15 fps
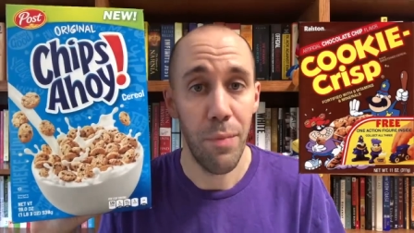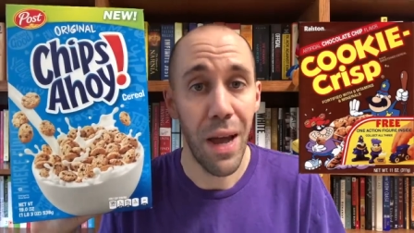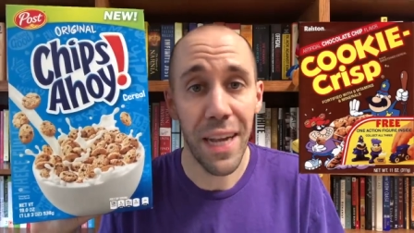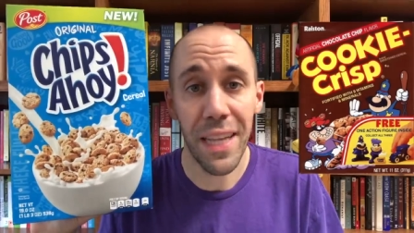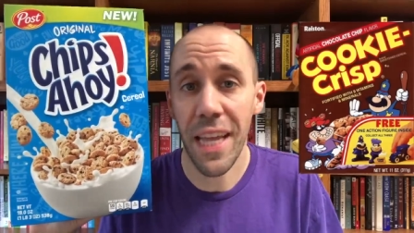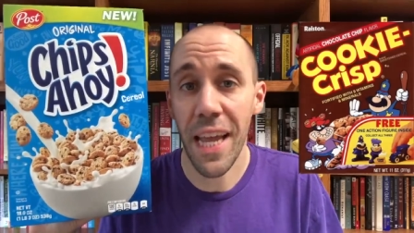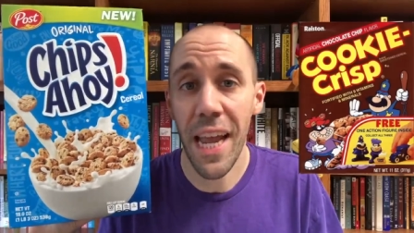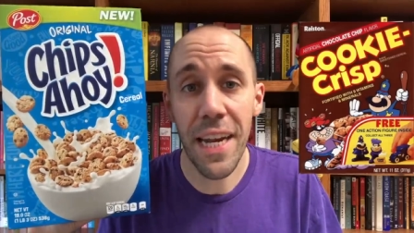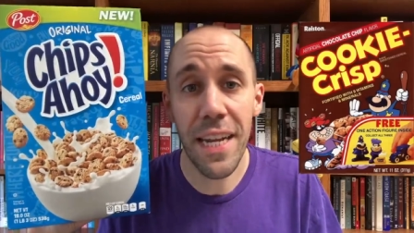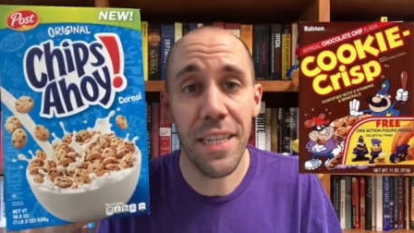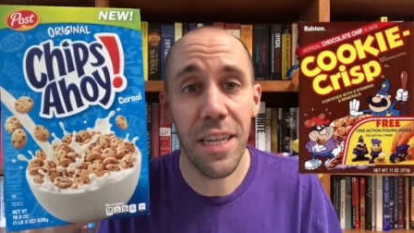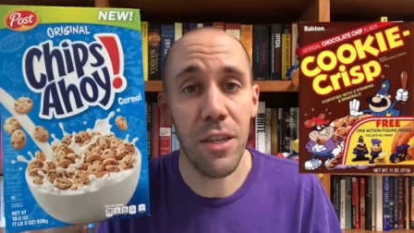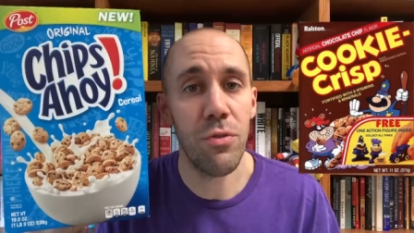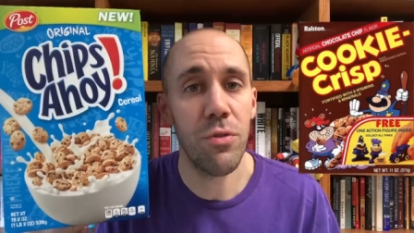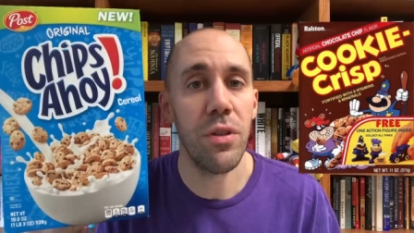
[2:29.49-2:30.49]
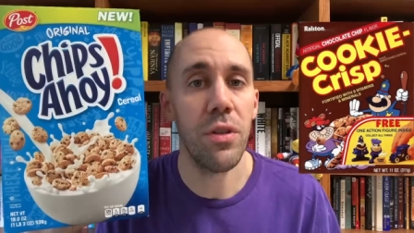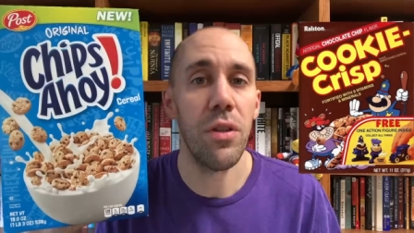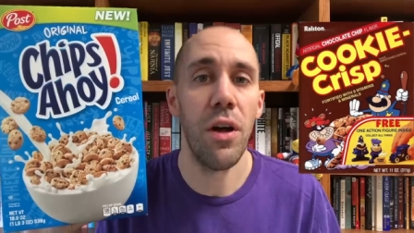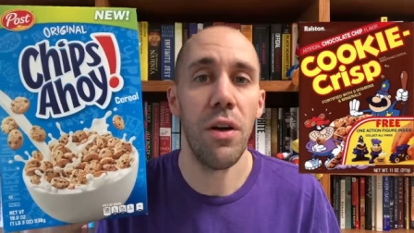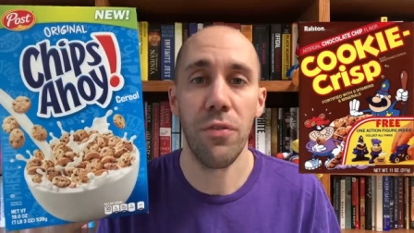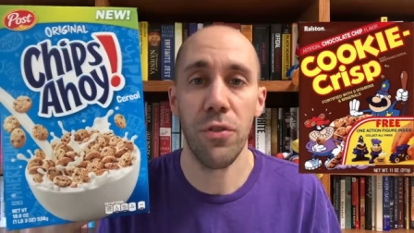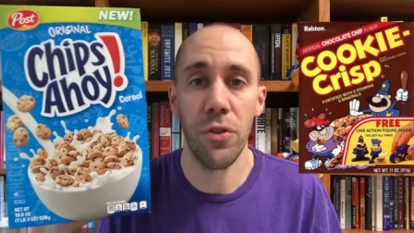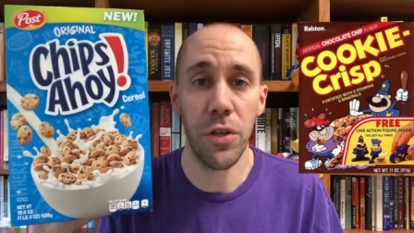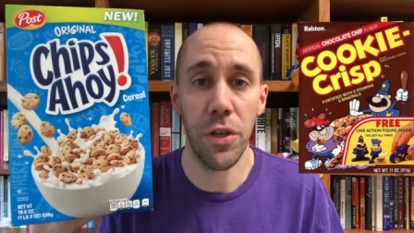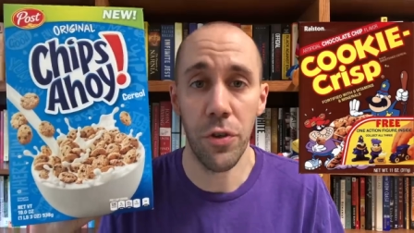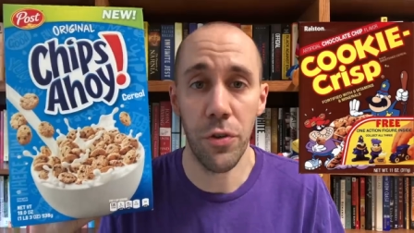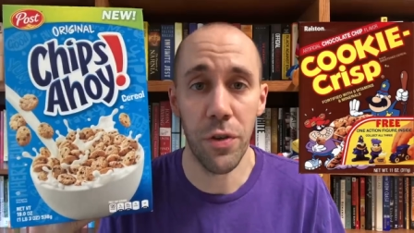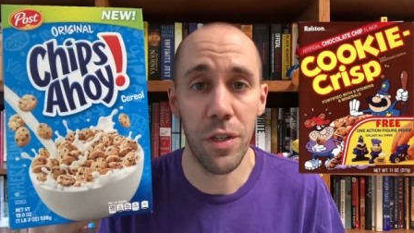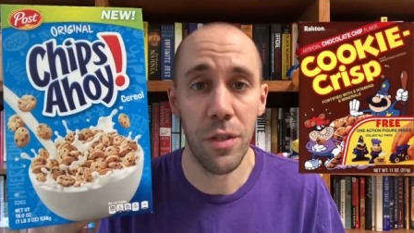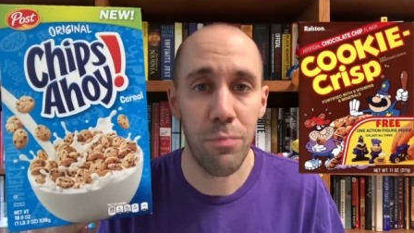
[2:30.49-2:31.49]
Back in the 80s, I used to love Cookie
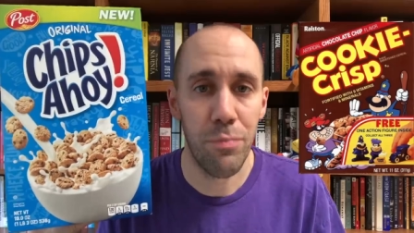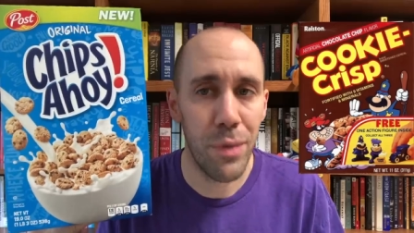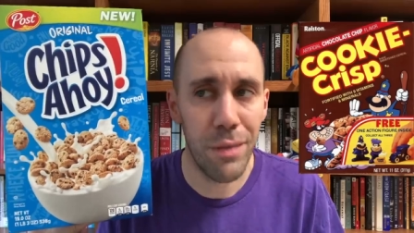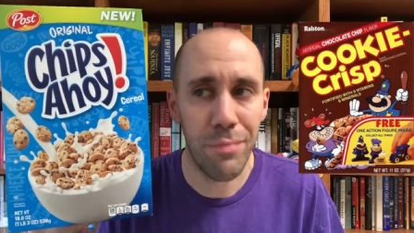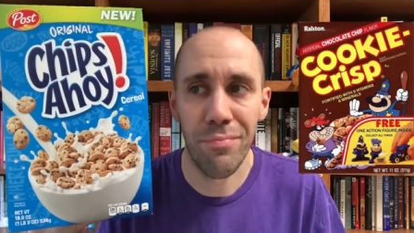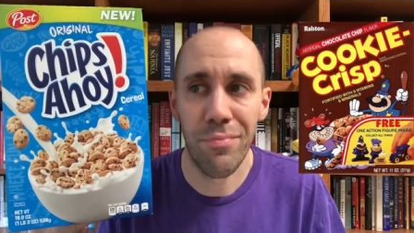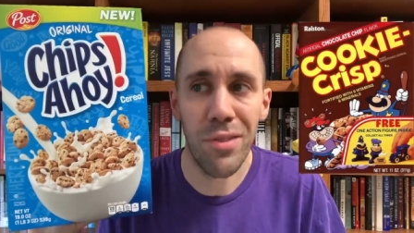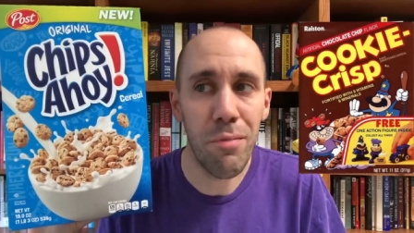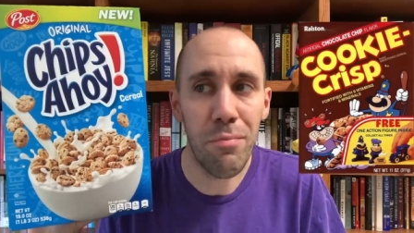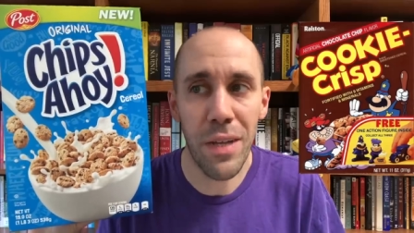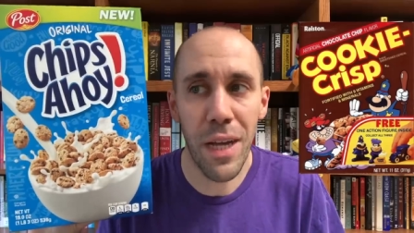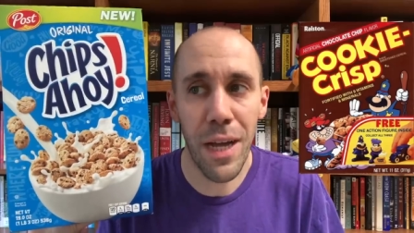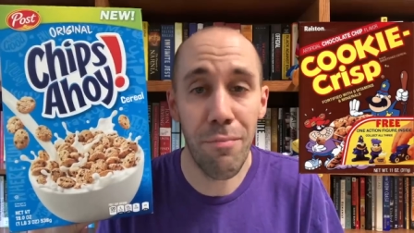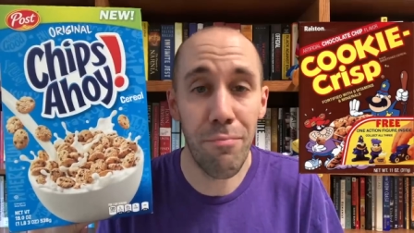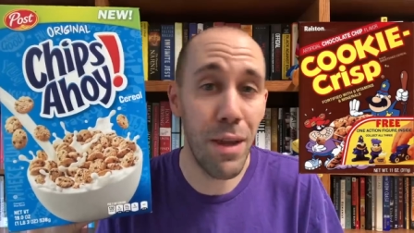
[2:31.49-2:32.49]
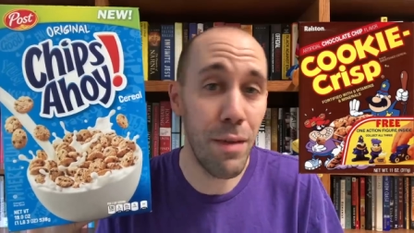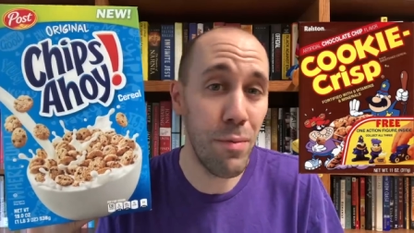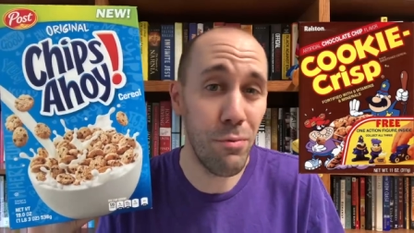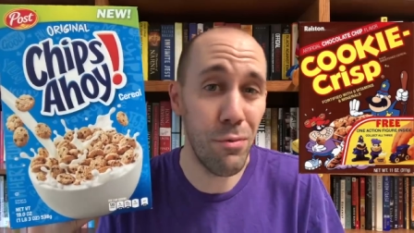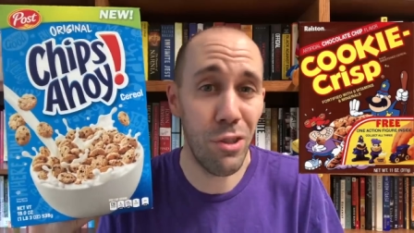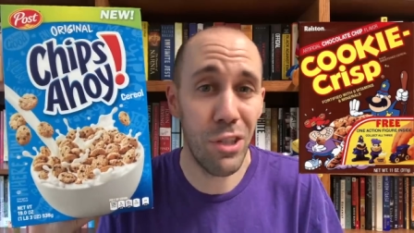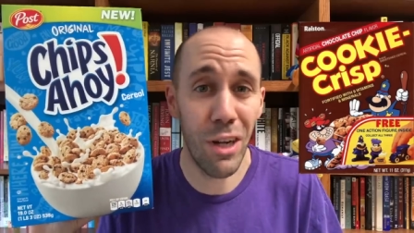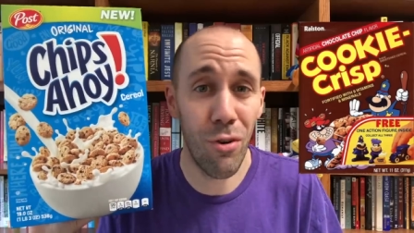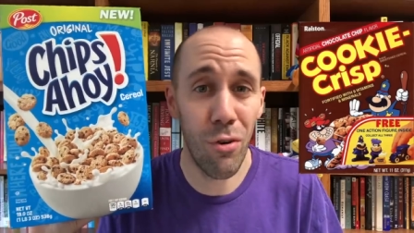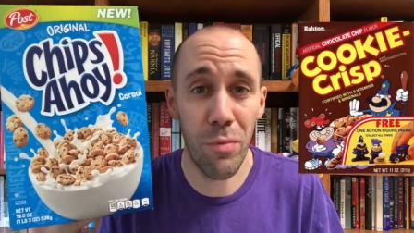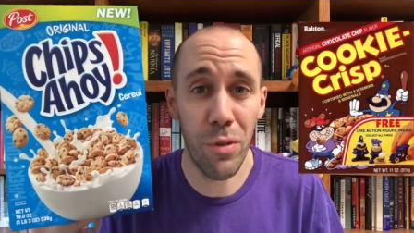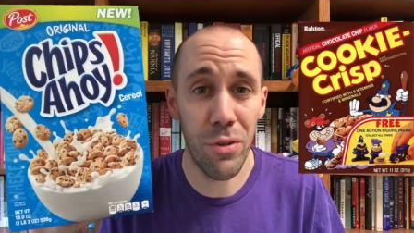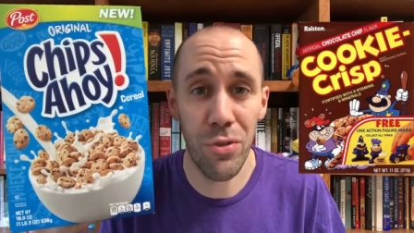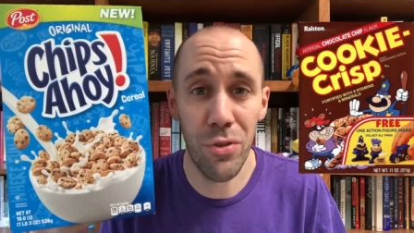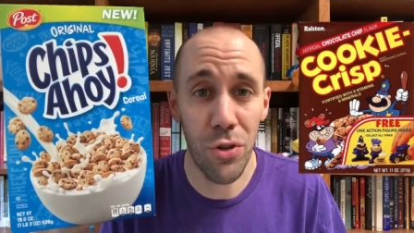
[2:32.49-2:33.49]
Crisp, but sometime, maybe when General
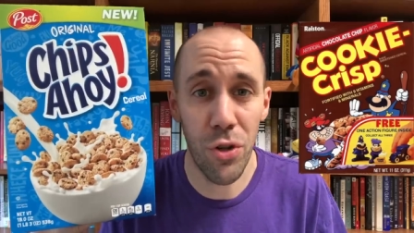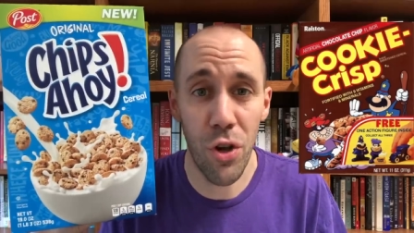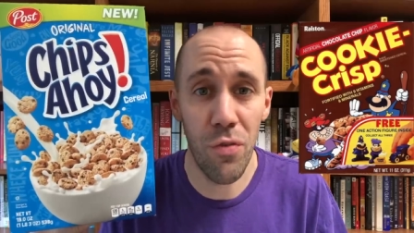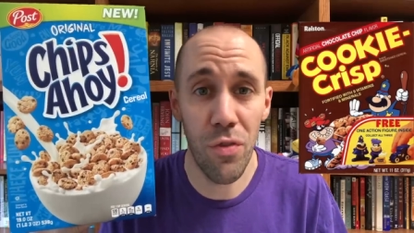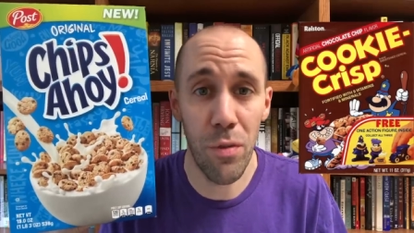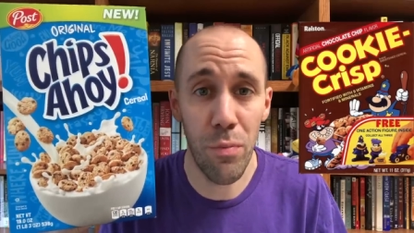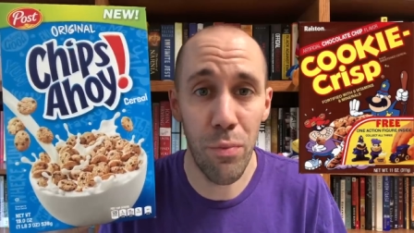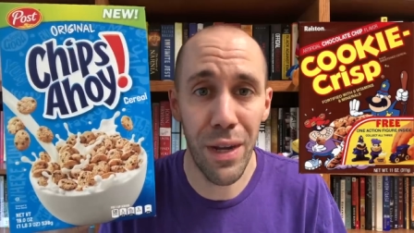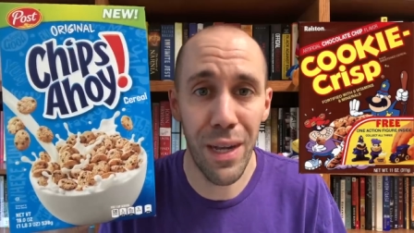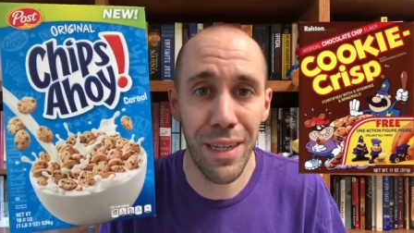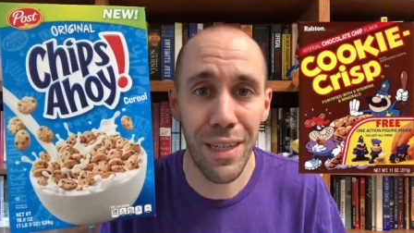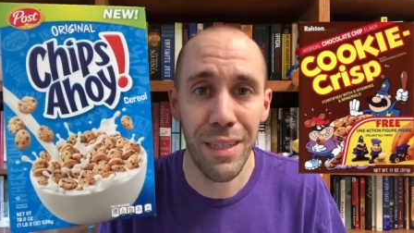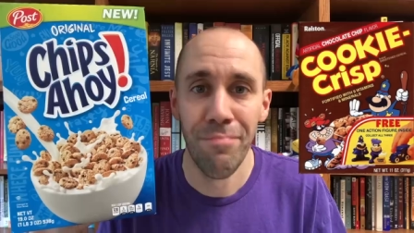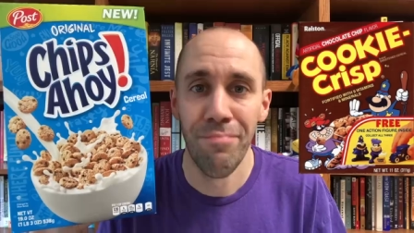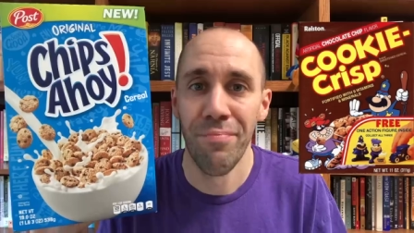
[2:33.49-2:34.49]
Mills took over the brand,